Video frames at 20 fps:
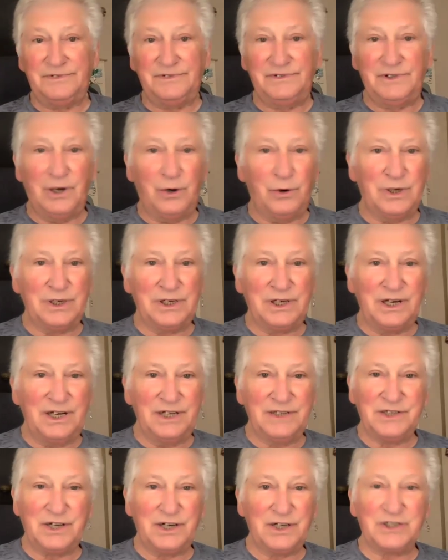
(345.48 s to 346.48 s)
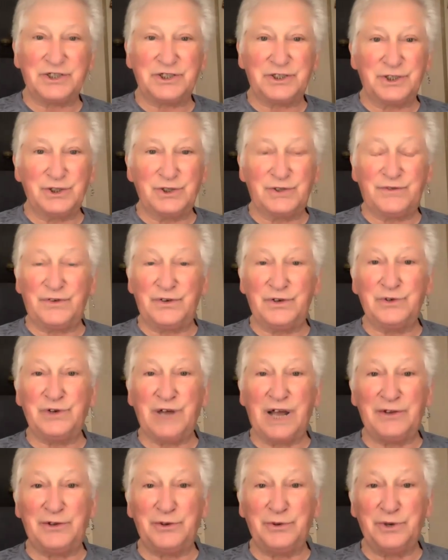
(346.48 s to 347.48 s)
no one is an excuse for you
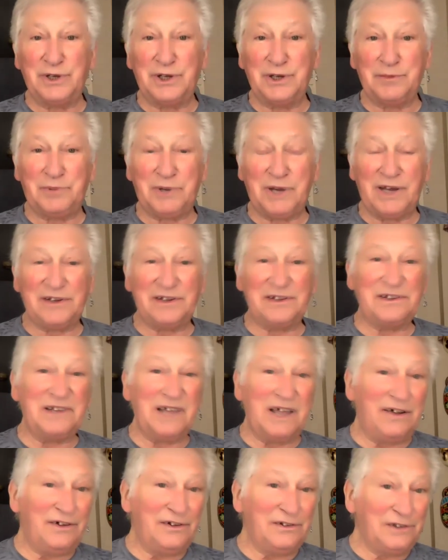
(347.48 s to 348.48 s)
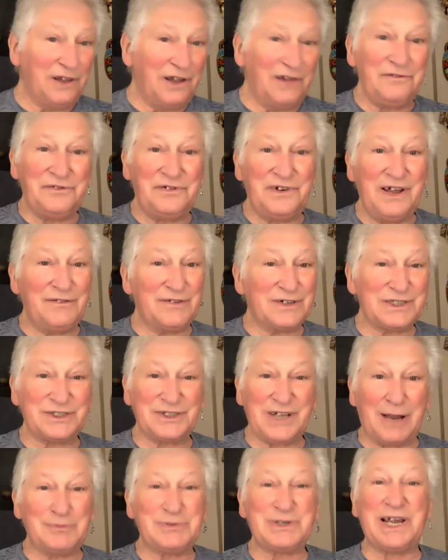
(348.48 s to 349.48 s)
not doing your path. love never
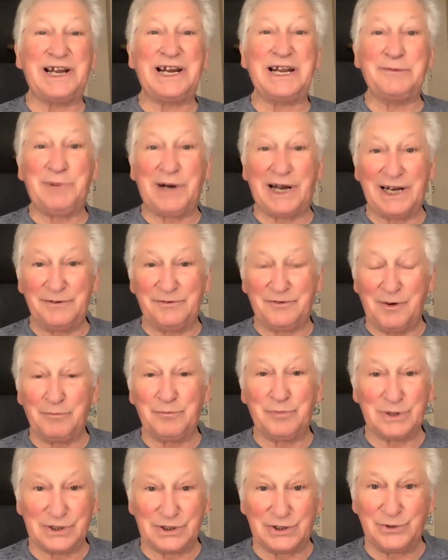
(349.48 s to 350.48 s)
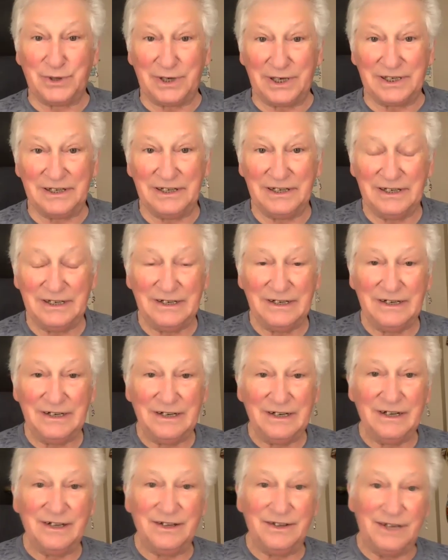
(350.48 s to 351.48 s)
stops anybody from pursuing
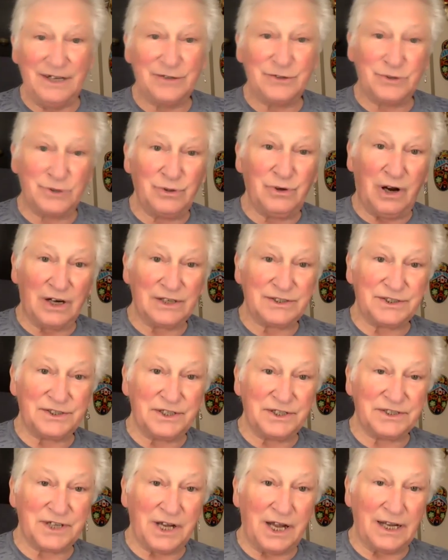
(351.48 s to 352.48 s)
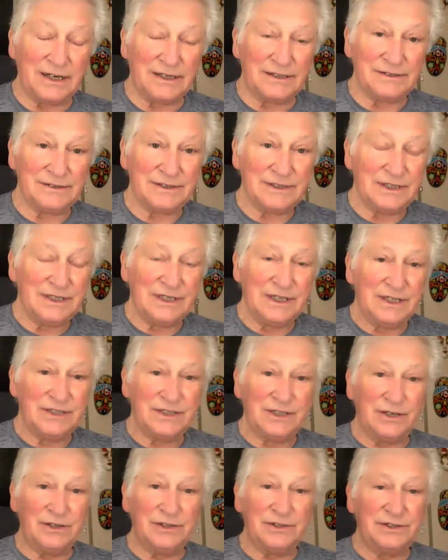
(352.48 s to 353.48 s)
their true heart's desire.
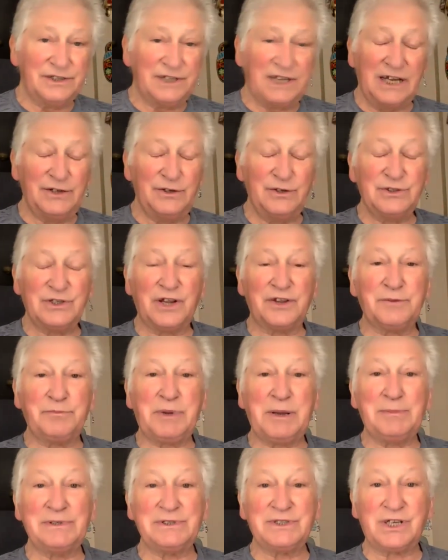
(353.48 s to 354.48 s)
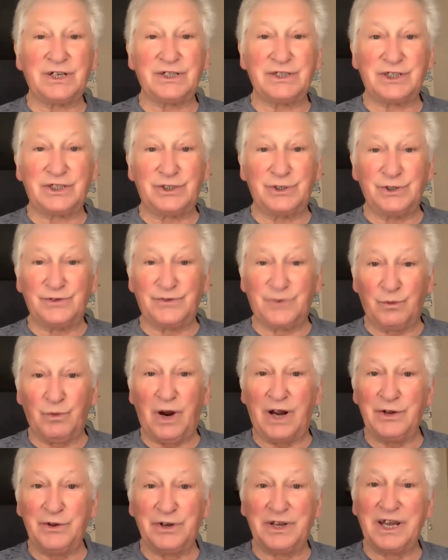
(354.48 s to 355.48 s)
So can't use other people's excuse for
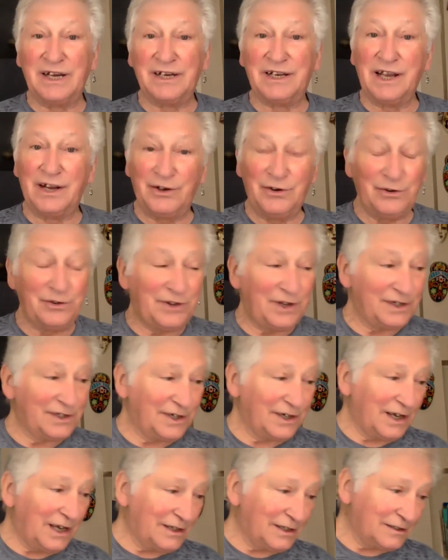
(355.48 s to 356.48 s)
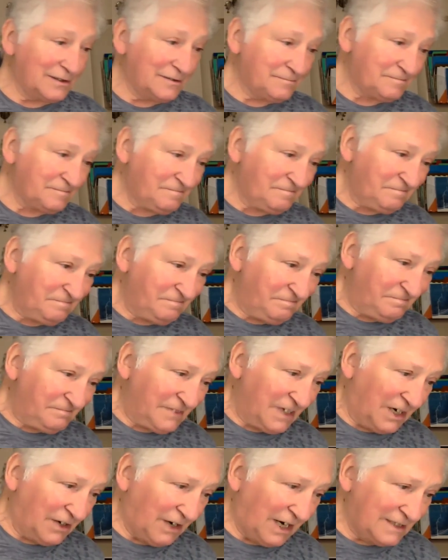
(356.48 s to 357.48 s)
why you can't get your thing together.
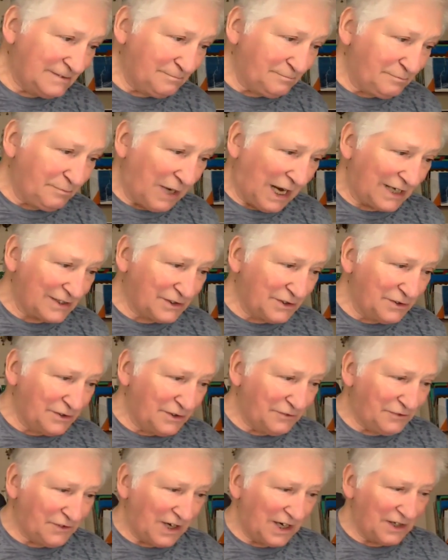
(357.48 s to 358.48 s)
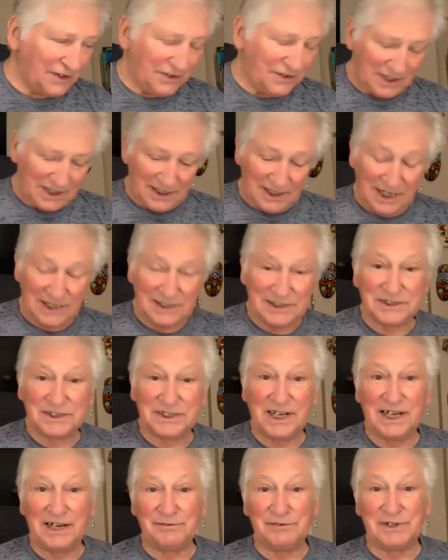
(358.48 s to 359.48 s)
All right, back to the final thing I like to
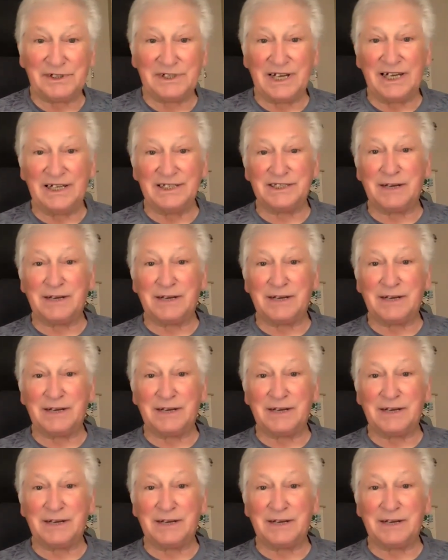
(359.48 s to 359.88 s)
say every day